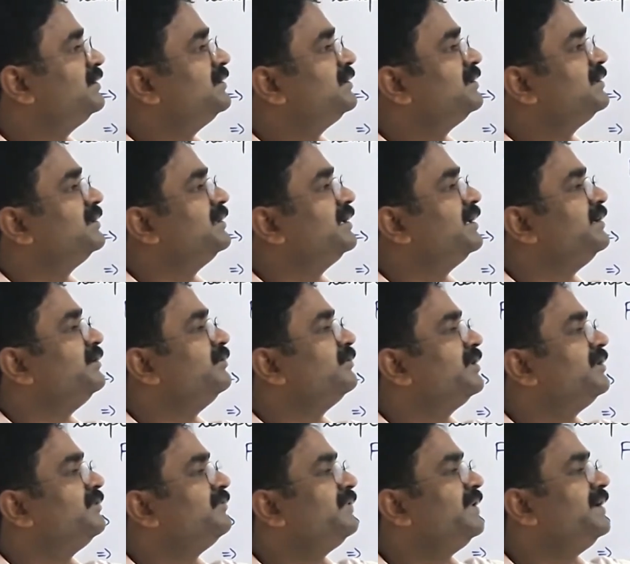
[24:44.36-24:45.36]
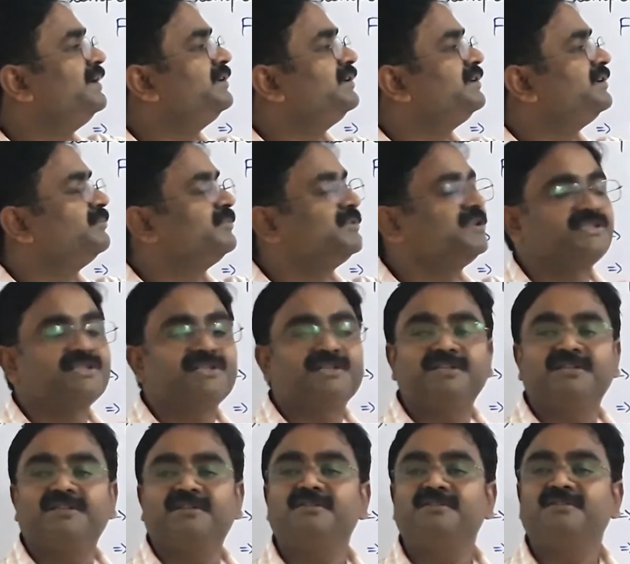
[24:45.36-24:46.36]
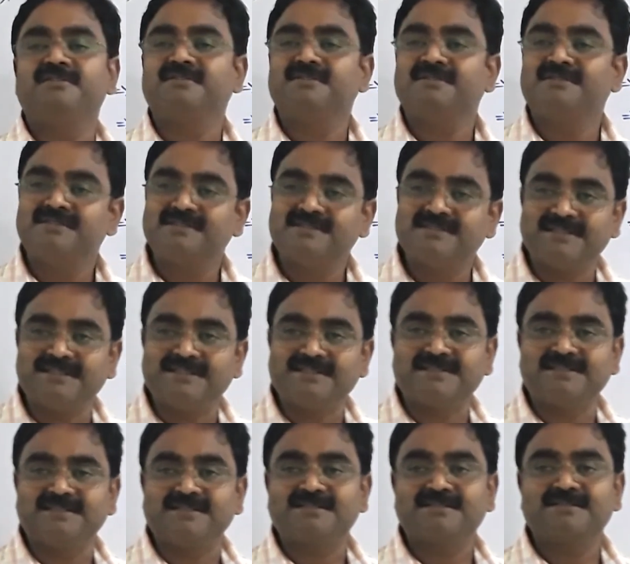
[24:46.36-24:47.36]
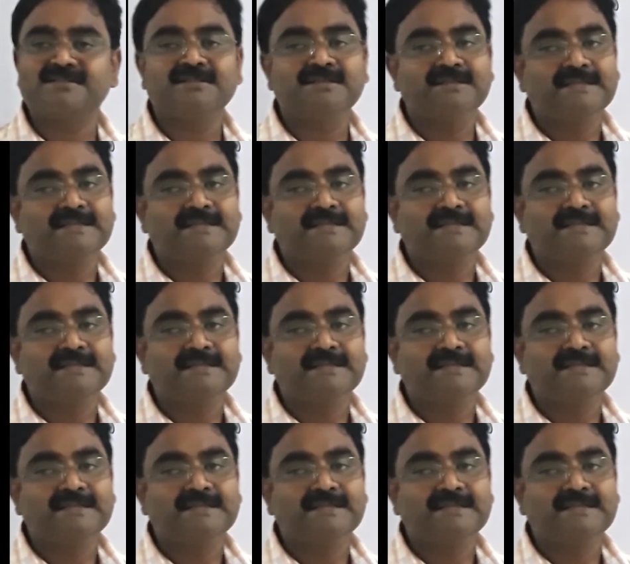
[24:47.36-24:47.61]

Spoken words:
then you can find the temperature in the Celsius